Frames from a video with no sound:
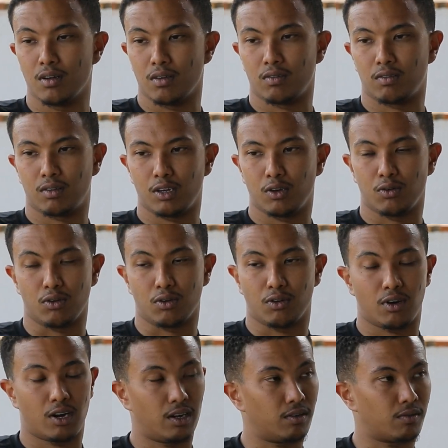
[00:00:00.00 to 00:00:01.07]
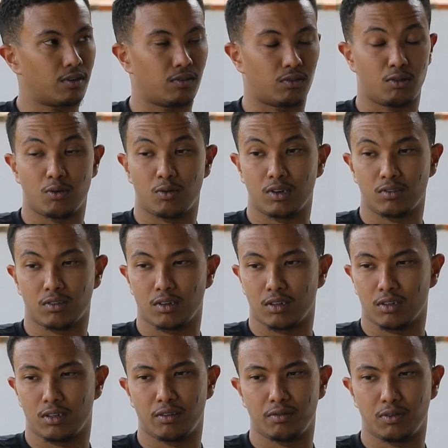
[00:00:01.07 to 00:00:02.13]
stay on your grind, because no one is going
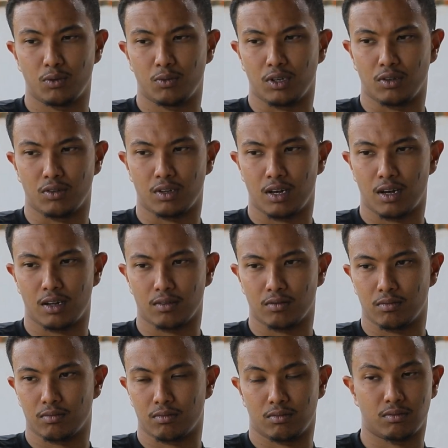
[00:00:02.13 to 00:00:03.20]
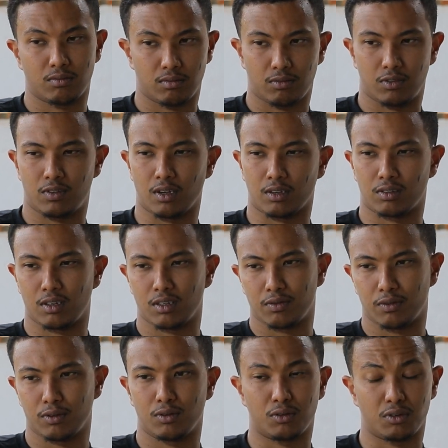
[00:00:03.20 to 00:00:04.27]
to love you when you're not
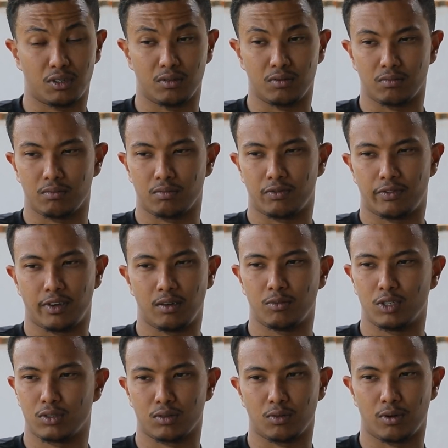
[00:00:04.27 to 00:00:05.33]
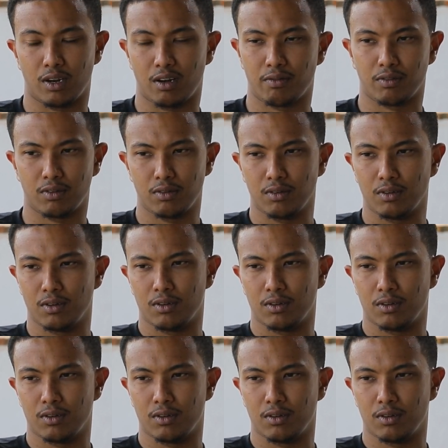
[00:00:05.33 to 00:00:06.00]
successful or famous or whatever.